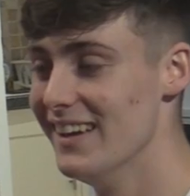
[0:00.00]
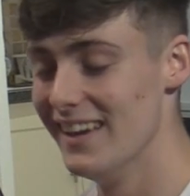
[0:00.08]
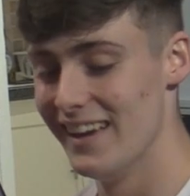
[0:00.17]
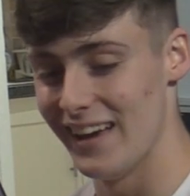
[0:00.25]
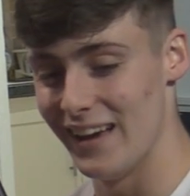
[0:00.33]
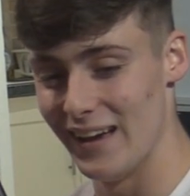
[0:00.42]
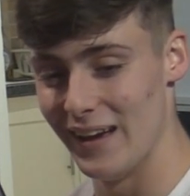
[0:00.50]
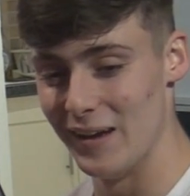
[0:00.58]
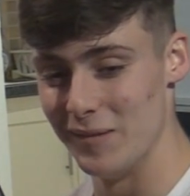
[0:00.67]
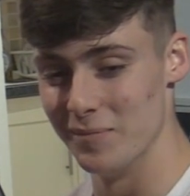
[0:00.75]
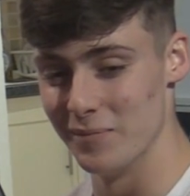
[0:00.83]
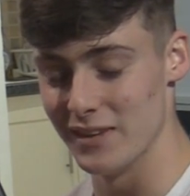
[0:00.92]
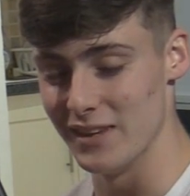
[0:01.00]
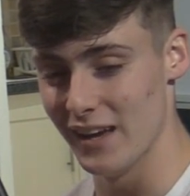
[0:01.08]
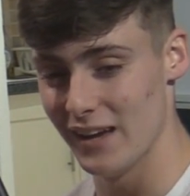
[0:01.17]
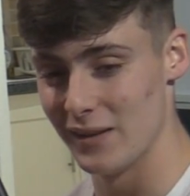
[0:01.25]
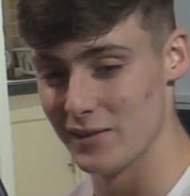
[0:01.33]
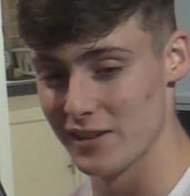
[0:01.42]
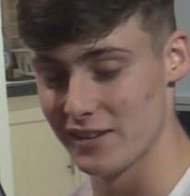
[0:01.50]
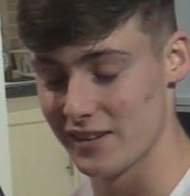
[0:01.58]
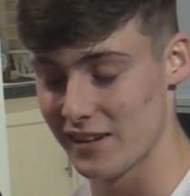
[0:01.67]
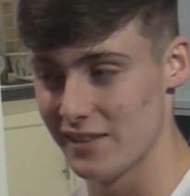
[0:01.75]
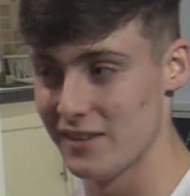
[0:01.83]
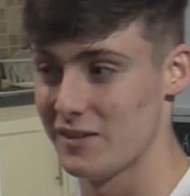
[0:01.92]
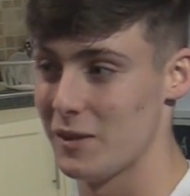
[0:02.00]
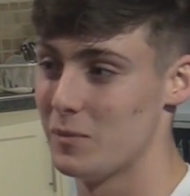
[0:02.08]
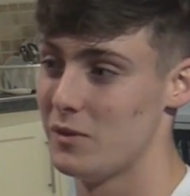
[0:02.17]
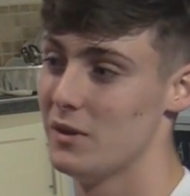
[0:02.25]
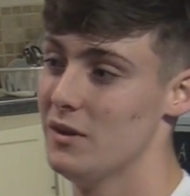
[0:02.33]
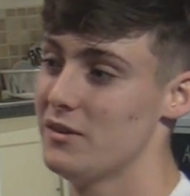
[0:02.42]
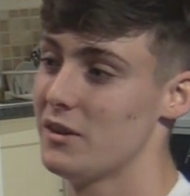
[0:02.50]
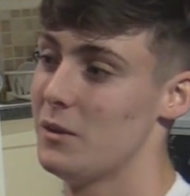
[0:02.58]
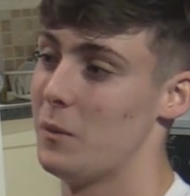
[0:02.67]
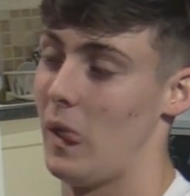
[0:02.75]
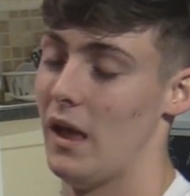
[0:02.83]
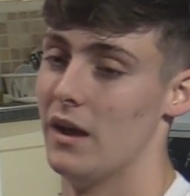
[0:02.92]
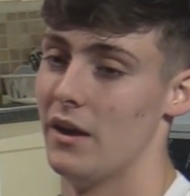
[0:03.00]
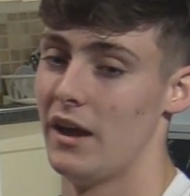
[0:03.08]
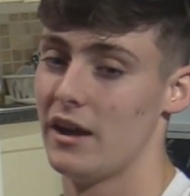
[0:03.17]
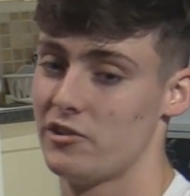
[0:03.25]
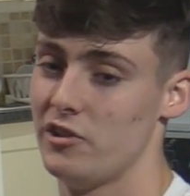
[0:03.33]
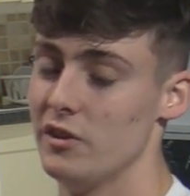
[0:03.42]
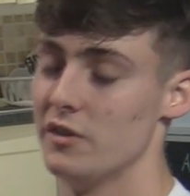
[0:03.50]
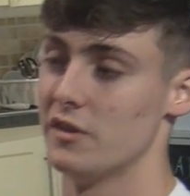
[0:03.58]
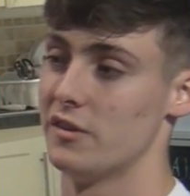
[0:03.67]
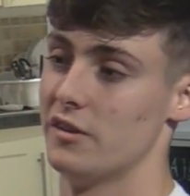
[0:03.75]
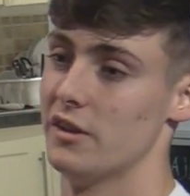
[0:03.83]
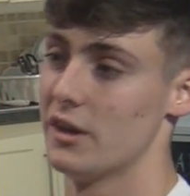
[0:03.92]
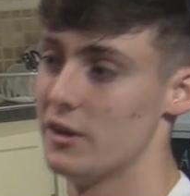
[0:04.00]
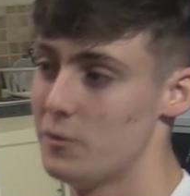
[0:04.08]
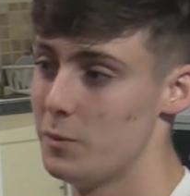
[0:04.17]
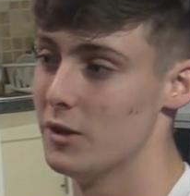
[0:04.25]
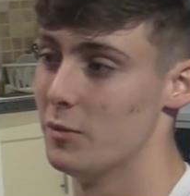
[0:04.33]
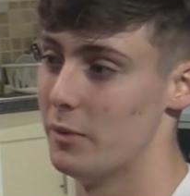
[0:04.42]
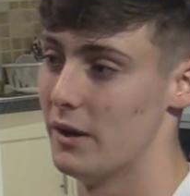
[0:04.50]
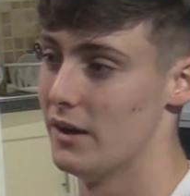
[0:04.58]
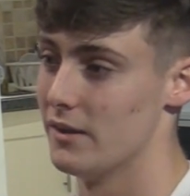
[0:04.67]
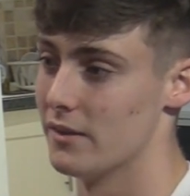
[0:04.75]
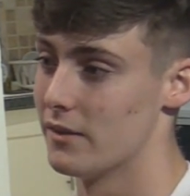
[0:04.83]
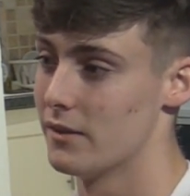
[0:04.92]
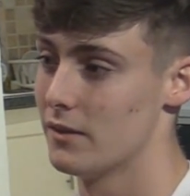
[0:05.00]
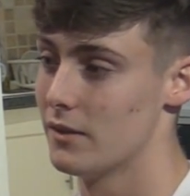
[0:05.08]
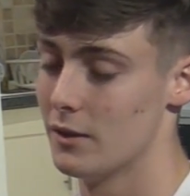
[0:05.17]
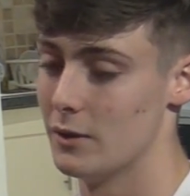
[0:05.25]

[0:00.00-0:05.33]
It was like the kind of this time 2 years ago, and I actually used to sing. I used to be in a band. Dope.